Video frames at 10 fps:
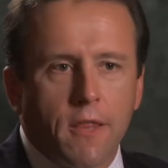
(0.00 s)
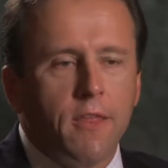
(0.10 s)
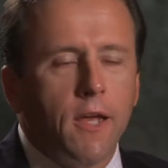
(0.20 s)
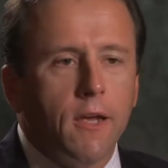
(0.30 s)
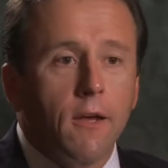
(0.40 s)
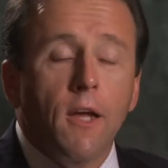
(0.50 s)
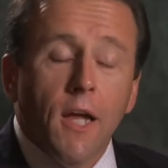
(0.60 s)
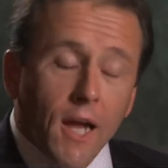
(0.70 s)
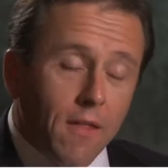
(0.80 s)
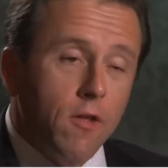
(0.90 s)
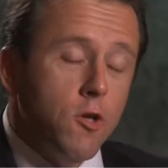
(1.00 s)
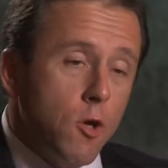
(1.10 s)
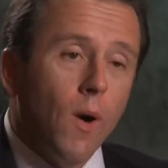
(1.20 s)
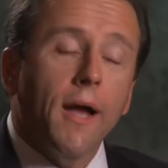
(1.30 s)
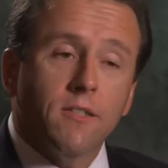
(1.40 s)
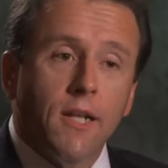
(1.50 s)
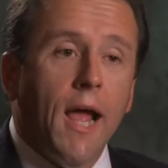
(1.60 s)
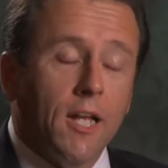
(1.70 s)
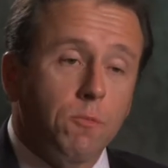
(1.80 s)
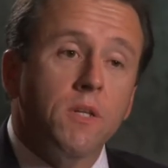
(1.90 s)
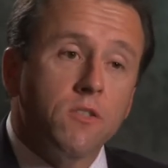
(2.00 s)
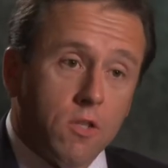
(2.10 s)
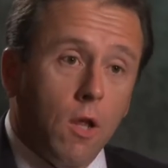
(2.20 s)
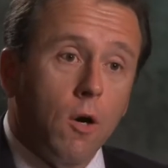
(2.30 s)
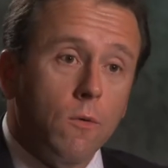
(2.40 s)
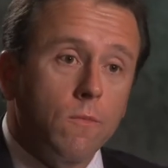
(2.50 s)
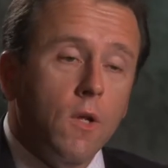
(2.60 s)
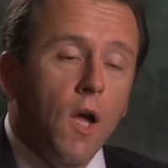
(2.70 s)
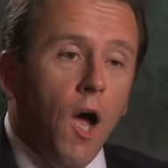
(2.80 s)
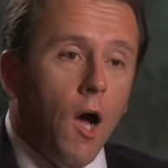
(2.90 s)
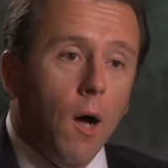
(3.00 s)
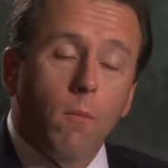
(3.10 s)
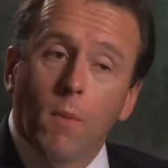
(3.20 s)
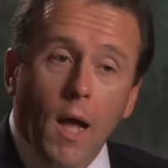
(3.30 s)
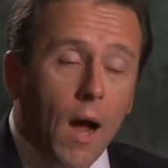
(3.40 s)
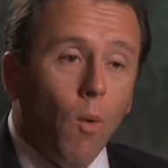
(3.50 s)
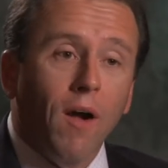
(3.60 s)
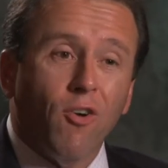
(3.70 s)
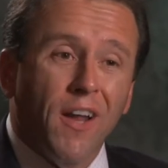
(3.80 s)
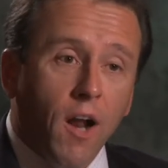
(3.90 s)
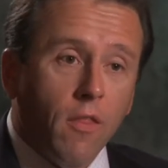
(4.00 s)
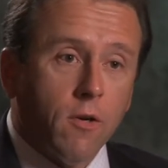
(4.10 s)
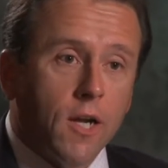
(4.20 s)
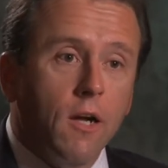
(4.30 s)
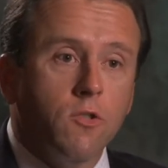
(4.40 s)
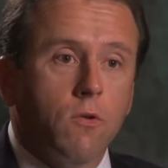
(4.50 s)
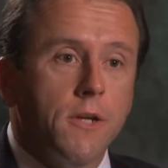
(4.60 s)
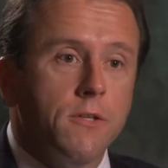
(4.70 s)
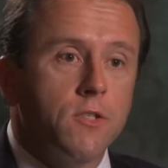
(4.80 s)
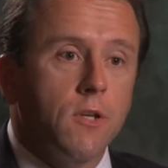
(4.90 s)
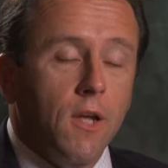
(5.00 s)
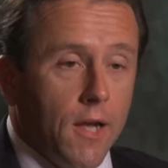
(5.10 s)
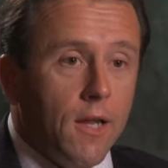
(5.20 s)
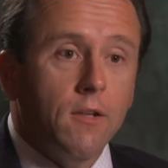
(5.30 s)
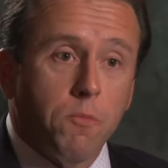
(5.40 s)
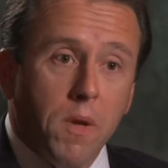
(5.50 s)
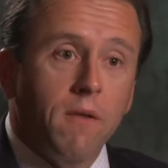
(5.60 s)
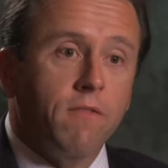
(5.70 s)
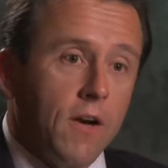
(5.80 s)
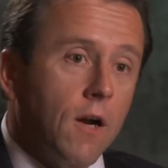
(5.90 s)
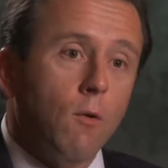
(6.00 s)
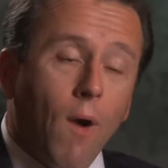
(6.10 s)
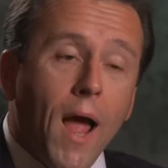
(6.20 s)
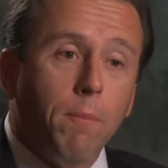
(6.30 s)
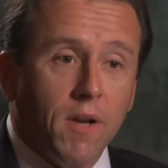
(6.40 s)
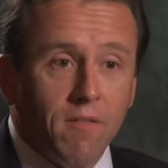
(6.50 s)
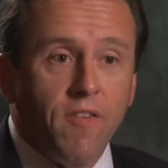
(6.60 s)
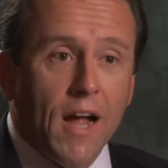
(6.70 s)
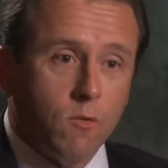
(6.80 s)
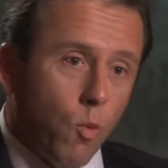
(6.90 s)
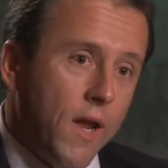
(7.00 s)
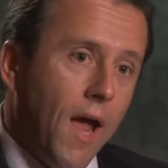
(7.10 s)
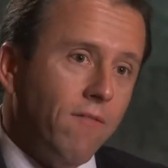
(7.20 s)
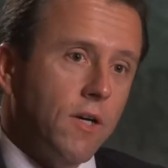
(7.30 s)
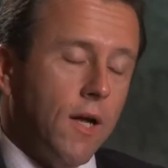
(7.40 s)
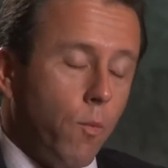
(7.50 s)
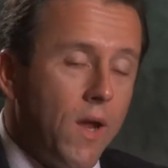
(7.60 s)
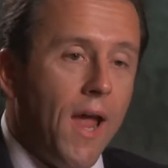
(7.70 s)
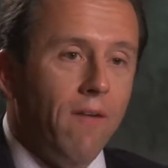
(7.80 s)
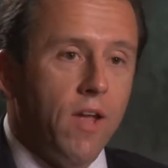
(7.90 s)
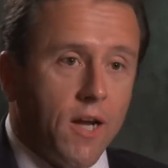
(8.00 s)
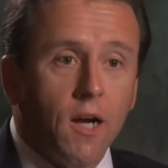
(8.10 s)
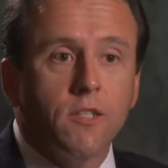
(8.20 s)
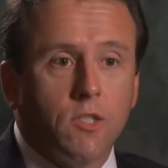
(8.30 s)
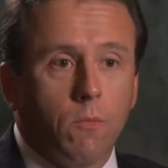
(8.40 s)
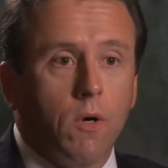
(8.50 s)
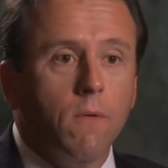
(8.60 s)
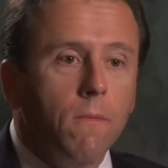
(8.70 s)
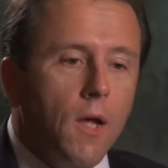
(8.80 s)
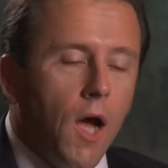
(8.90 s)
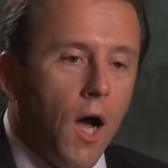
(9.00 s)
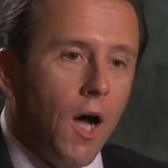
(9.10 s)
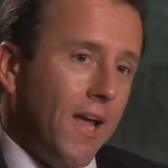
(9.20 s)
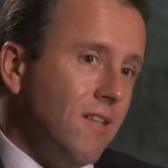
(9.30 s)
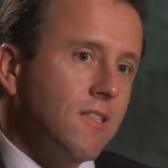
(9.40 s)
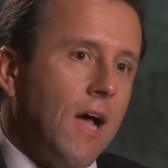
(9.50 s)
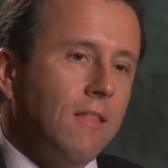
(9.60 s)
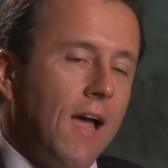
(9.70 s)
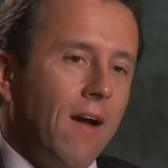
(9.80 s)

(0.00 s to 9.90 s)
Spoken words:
I think in the U.S. it has been slow. However, in other countries, it has been very rapid. In fact, we have a customer in South